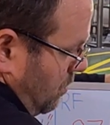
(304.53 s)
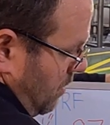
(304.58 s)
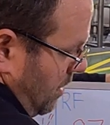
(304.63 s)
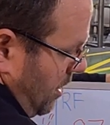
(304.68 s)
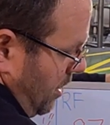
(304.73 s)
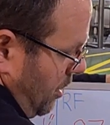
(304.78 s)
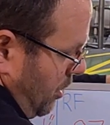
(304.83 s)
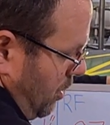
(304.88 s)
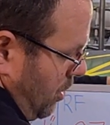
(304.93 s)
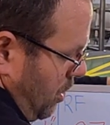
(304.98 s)
to
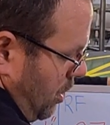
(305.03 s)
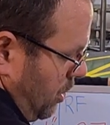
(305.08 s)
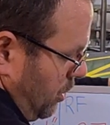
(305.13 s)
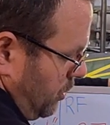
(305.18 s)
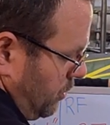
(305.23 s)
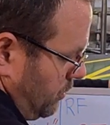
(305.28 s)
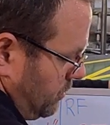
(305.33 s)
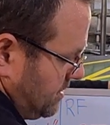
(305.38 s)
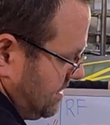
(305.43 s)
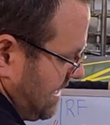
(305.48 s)
where
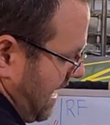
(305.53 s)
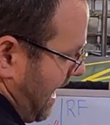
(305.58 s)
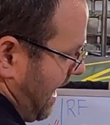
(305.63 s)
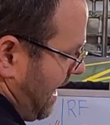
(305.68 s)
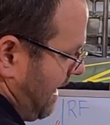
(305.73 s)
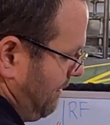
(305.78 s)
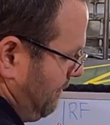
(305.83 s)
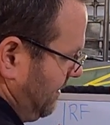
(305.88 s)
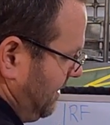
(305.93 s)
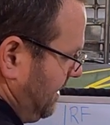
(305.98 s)
you're
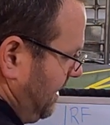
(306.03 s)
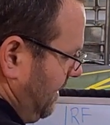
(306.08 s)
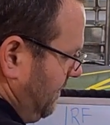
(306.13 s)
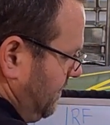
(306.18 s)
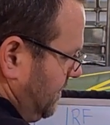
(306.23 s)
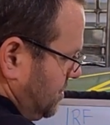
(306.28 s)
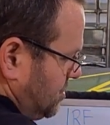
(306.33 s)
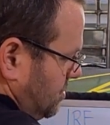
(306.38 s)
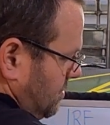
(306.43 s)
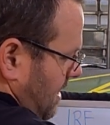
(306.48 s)

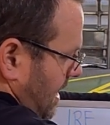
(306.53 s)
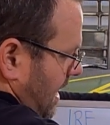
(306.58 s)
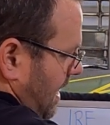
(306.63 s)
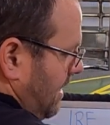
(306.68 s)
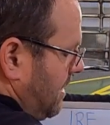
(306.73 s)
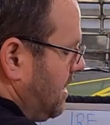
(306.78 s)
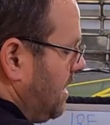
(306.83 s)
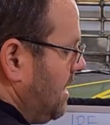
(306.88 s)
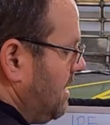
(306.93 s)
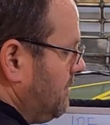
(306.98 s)
diamonding the
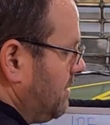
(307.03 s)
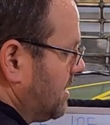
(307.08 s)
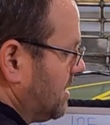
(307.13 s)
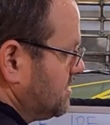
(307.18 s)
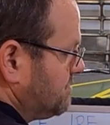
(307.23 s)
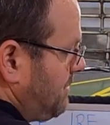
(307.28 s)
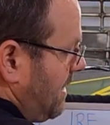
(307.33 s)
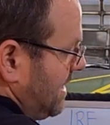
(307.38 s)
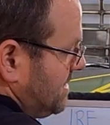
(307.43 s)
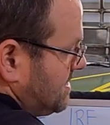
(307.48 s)
track,
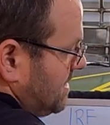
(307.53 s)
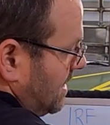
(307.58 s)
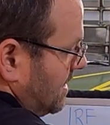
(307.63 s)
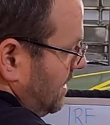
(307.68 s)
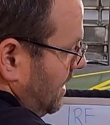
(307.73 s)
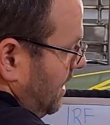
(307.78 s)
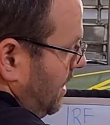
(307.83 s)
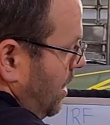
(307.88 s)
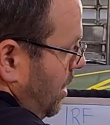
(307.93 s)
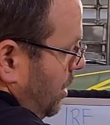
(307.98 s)
because
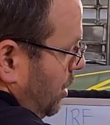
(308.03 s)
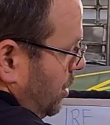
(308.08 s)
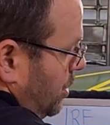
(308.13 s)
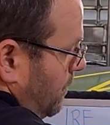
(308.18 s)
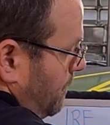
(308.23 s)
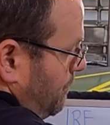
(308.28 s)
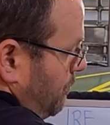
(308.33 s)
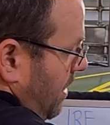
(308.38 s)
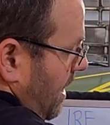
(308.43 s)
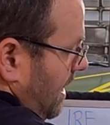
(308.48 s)
basically
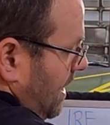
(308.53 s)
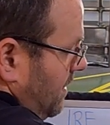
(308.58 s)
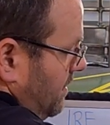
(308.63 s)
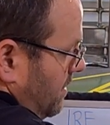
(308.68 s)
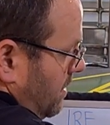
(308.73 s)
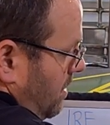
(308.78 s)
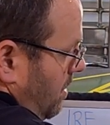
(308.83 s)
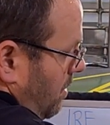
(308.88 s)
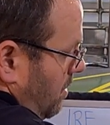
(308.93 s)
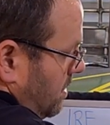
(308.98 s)
you're
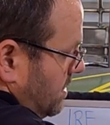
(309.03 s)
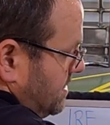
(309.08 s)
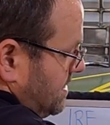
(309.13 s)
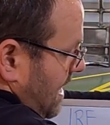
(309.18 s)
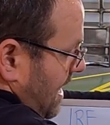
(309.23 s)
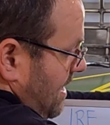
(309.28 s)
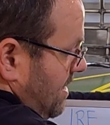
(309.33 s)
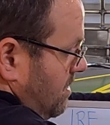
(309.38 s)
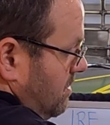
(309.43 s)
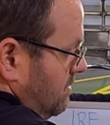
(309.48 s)
breaking the
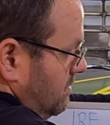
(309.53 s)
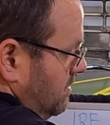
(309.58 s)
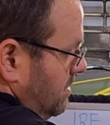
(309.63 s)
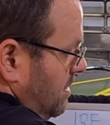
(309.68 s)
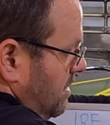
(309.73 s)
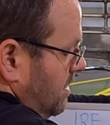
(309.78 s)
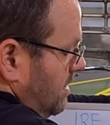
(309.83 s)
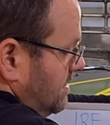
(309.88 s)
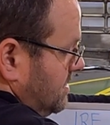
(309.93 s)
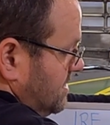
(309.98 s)
car
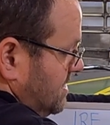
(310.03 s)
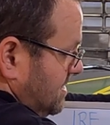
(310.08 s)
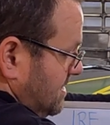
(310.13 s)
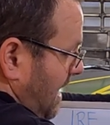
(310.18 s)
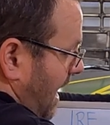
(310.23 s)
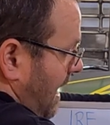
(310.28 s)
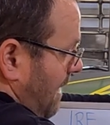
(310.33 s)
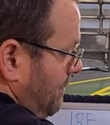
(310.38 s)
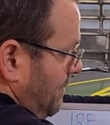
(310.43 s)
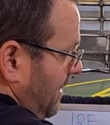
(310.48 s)
down,
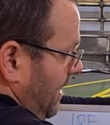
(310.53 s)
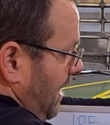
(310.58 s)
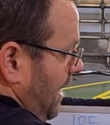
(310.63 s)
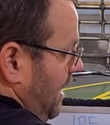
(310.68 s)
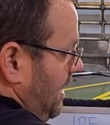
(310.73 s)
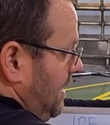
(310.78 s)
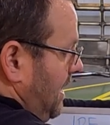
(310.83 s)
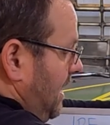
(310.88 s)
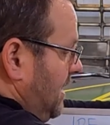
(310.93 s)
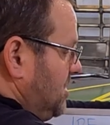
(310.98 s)
stopping
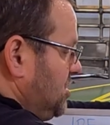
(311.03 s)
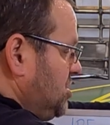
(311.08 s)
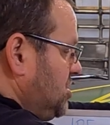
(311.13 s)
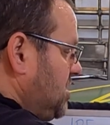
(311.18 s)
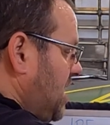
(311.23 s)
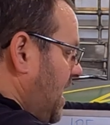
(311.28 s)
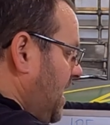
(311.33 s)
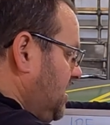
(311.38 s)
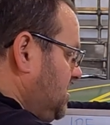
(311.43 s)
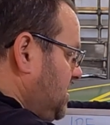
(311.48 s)
it and
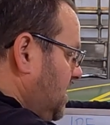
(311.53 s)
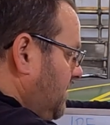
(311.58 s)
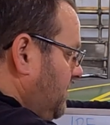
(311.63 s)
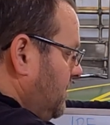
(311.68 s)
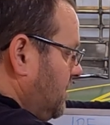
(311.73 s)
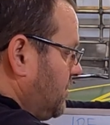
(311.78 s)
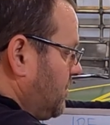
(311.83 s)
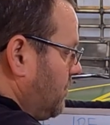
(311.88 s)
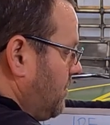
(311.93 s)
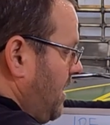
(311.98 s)

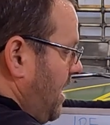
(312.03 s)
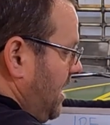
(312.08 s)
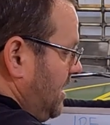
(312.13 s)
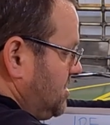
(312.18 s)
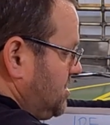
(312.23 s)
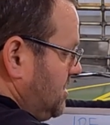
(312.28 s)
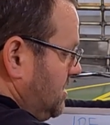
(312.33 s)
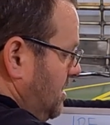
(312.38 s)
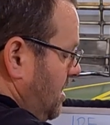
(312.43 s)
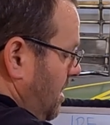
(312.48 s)
changing the
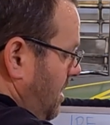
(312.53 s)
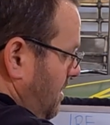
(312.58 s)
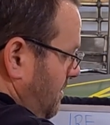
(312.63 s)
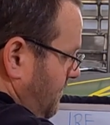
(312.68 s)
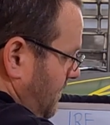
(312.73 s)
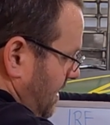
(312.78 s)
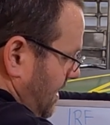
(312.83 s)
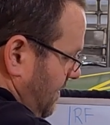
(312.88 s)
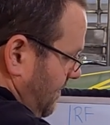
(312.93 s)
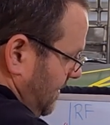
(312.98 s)
direction
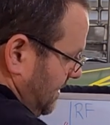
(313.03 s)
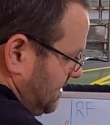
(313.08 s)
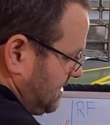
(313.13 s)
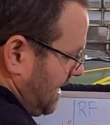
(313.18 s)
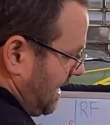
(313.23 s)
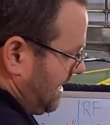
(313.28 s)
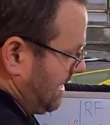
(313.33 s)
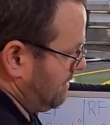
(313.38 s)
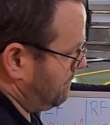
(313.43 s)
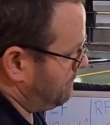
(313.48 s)
of it, and then
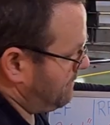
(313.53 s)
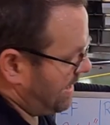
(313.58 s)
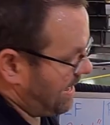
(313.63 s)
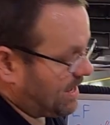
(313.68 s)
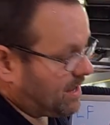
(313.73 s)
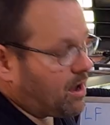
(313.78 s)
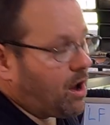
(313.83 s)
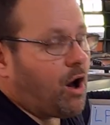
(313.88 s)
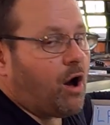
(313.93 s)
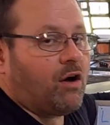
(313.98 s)
taking
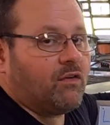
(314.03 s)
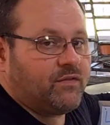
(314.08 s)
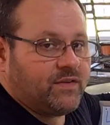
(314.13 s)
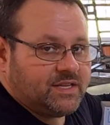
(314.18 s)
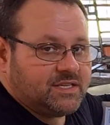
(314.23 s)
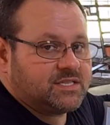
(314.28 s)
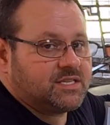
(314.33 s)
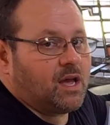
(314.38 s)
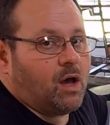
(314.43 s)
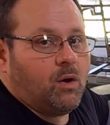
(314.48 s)
back
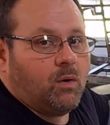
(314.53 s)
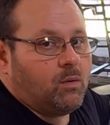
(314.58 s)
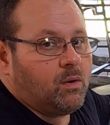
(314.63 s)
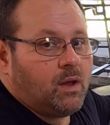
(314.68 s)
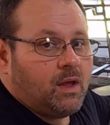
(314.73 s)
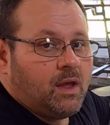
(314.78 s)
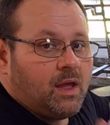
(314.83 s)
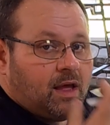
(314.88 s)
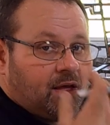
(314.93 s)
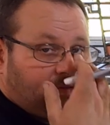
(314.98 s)
off. And
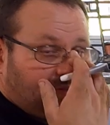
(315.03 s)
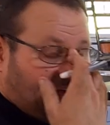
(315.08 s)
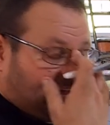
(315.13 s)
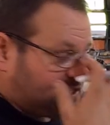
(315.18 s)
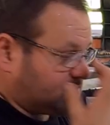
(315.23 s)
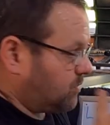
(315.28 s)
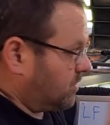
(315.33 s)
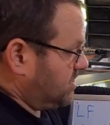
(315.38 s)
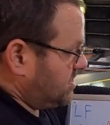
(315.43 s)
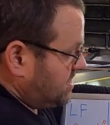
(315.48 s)
so
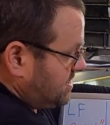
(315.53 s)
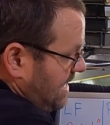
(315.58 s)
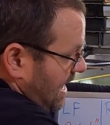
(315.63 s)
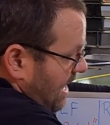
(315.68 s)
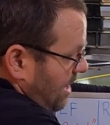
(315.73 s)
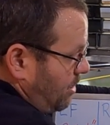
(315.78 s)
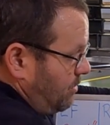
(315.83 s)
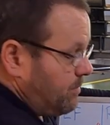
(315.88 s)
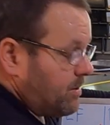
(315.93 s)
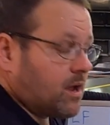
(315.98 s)
that's where
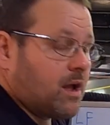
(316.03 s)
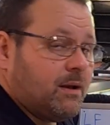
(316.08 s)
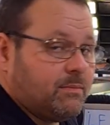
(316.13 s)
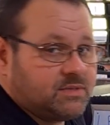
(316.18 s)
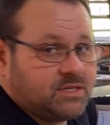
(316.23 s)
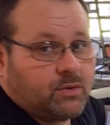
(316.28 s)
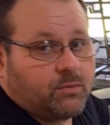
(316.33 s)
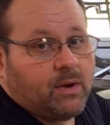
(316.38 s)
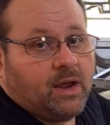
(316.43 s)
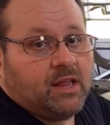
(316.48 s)
stagger
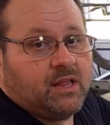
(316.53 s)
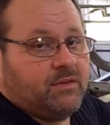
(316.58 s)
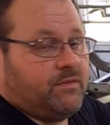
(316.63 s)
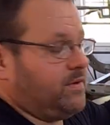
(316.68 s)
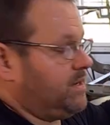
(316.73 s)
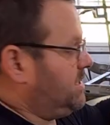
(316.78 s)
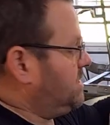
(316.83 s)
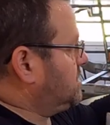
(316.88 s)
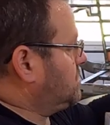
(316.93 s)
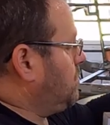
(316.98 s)
becomes
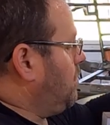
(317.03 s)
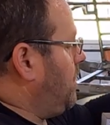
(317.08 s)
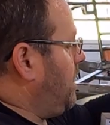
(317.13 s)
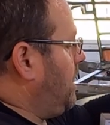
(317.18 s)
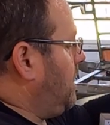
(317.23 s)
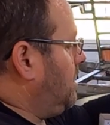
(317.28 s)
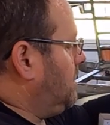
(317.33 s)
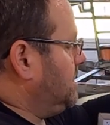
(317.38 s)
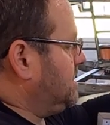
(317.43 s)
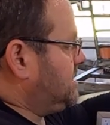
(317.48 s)
irrelevant as
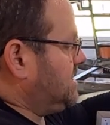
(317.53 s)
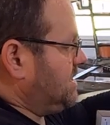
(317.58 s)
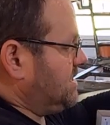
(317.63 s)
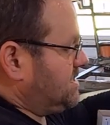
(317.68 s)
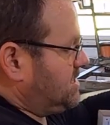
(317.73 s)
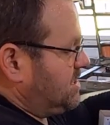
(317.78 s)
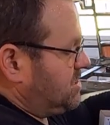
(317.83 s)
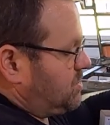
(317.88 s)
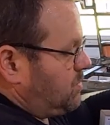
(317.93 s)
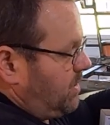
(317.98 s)
well, is in
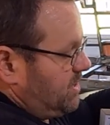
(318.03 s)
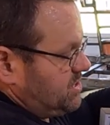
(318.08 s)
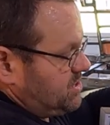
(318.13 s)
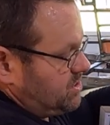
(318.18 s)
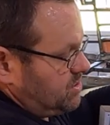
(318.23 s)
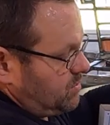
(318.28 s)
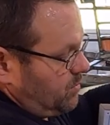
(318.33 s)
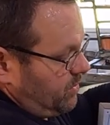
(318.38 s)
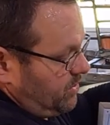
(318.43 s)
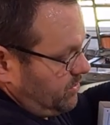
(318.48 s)
a
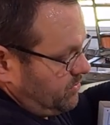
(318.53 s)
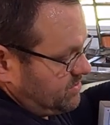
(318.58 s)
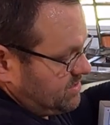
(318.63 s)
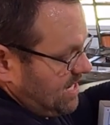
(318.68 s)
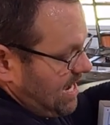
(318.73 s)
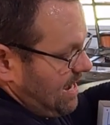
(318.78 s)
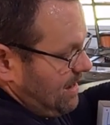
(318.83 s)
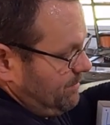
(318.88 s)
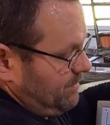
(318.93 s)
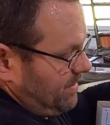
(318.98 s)
situation to where you're
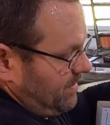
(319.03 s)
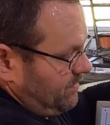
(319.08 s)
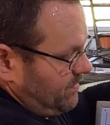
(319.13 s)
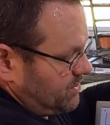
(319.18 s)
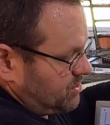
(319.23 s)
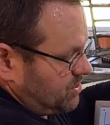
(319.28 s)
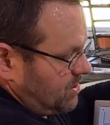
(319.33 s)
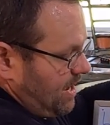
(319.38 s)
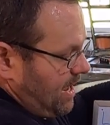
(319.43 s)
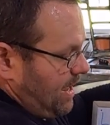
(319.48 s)
diamonding
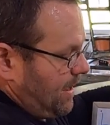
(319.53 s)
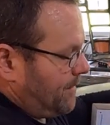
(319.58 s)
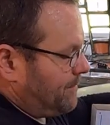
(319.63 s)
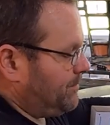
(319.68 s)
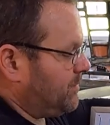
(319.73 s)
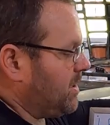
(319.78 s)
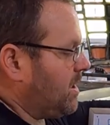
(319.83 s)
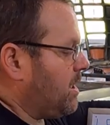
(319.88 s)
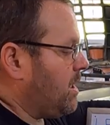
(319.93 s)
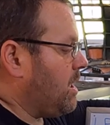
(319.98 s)
the
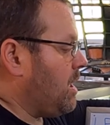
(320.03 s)
track.